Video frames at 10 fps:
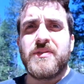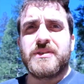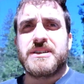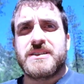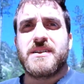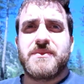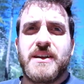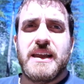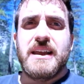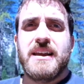which is gonna
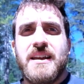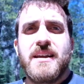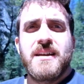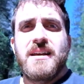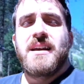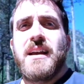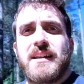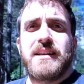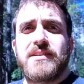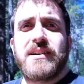be
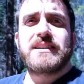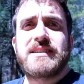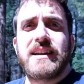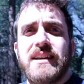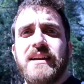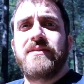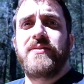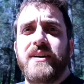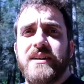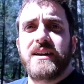an interesting,
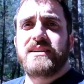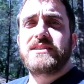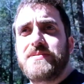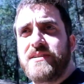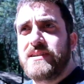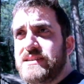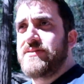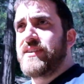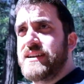fun experience for